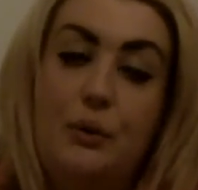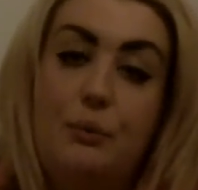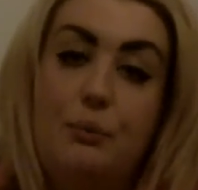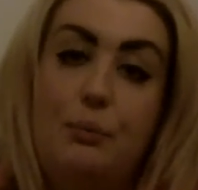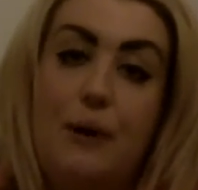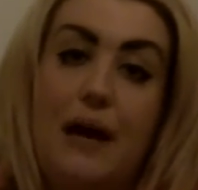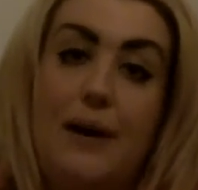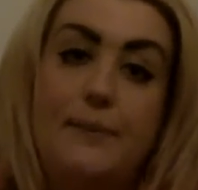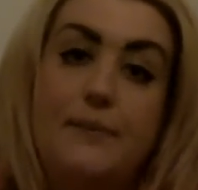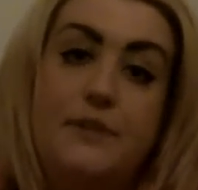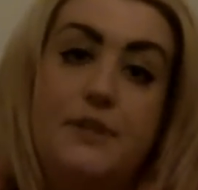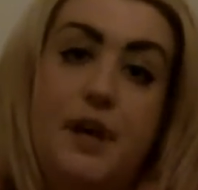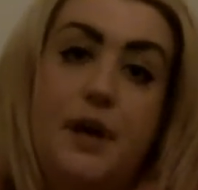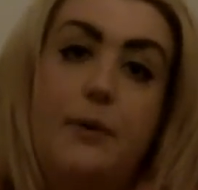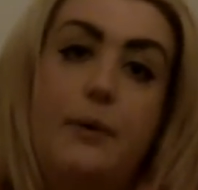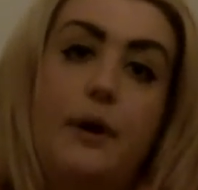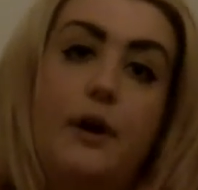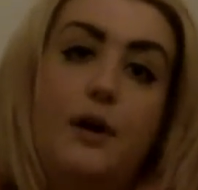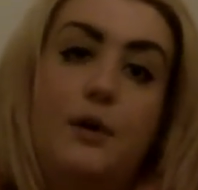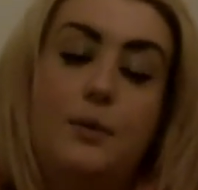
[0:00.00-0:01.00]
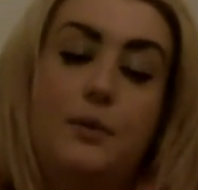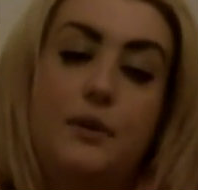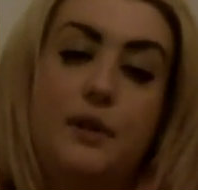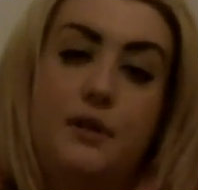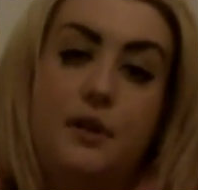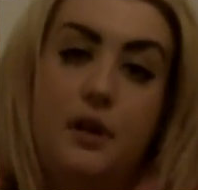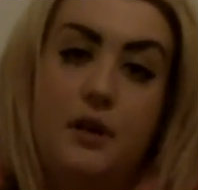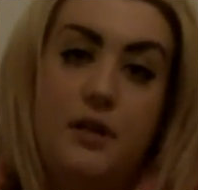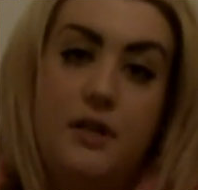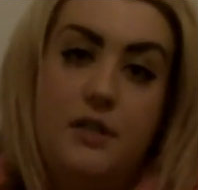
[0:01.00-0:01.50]
but I'm so open and
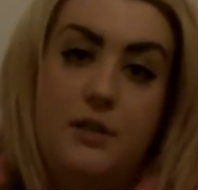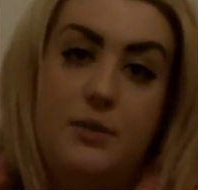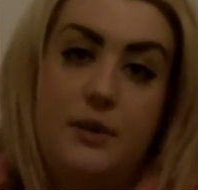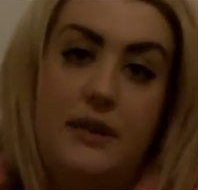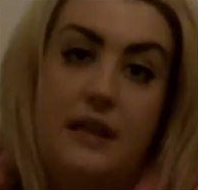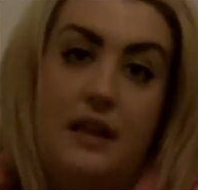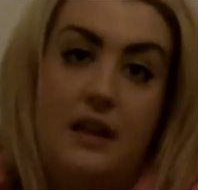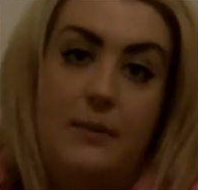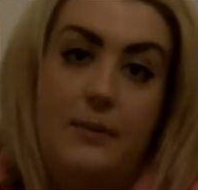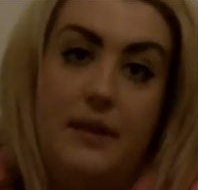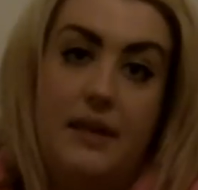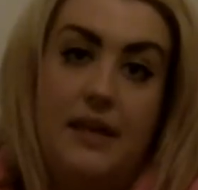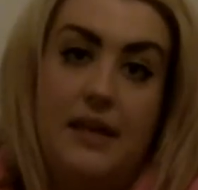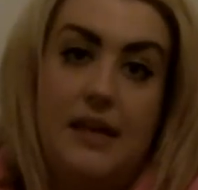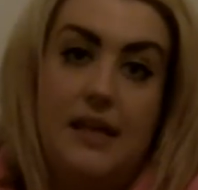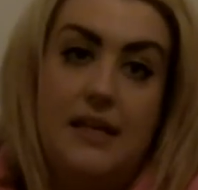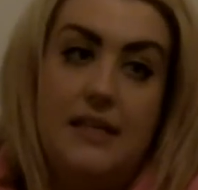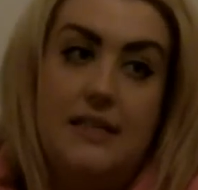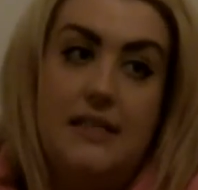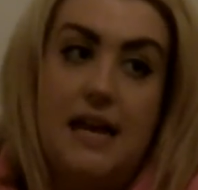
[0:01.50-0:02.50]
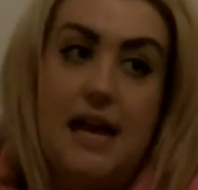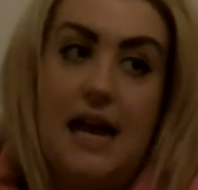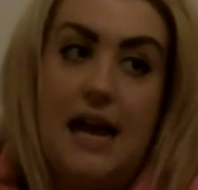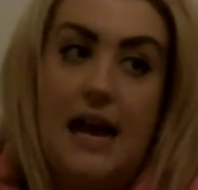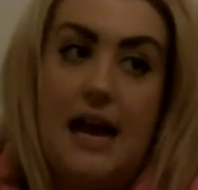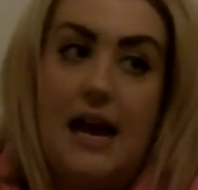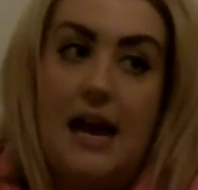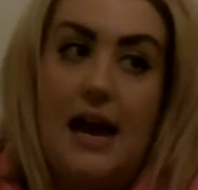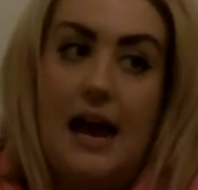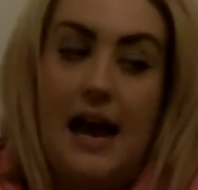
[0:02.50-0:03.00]
honest with it because
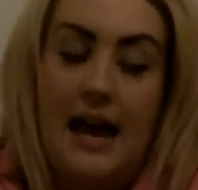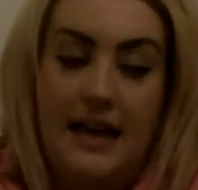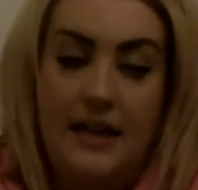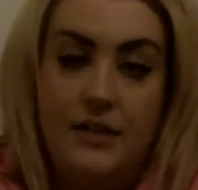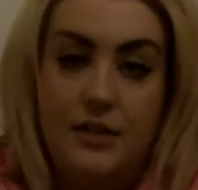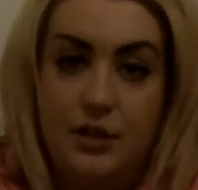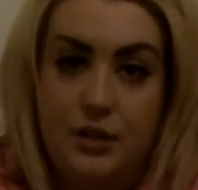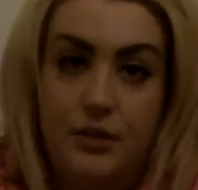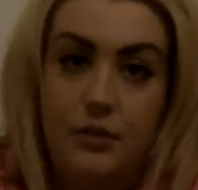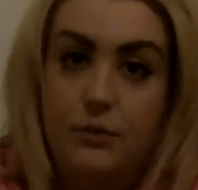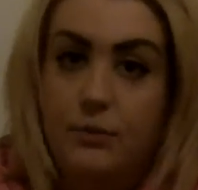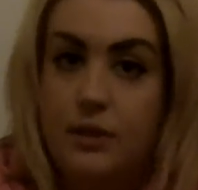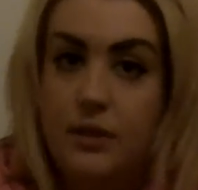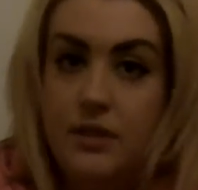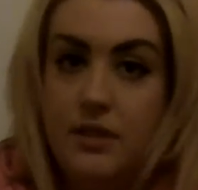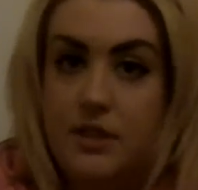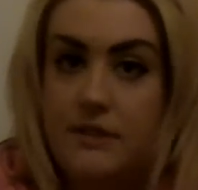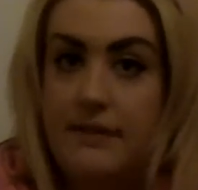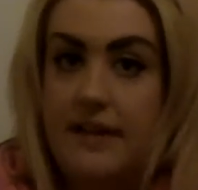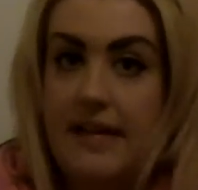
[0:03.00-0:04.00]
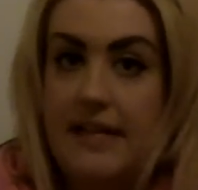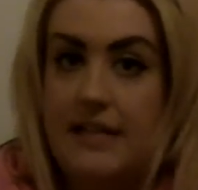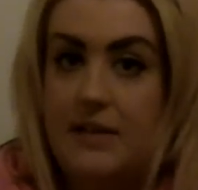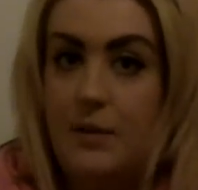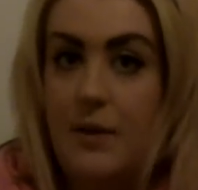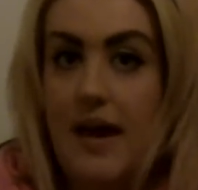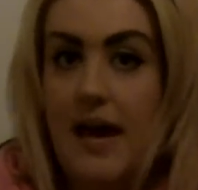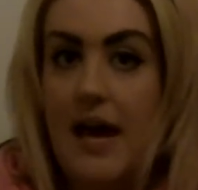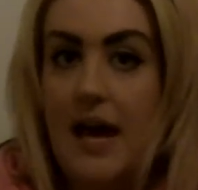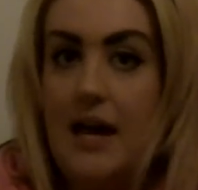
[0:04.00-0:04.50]
I do want to raise
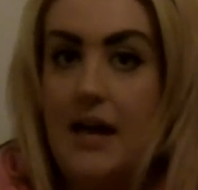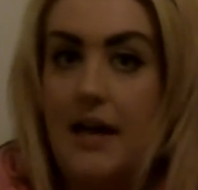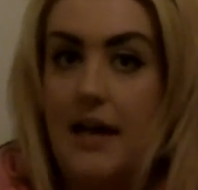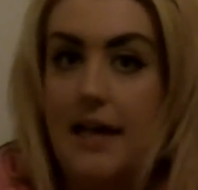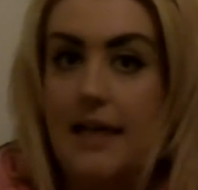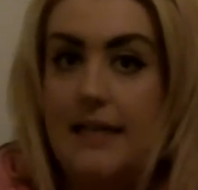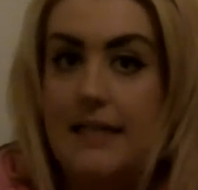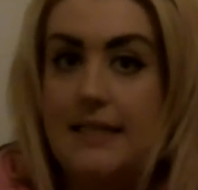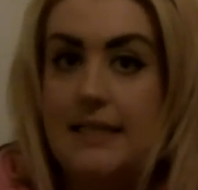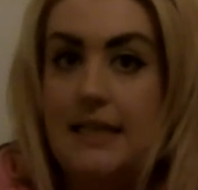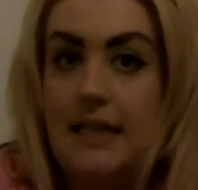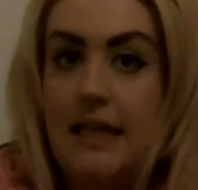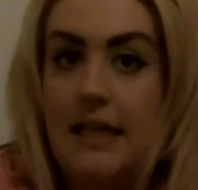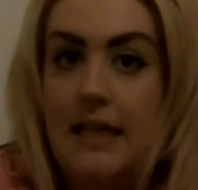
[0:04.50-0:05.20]
awareness.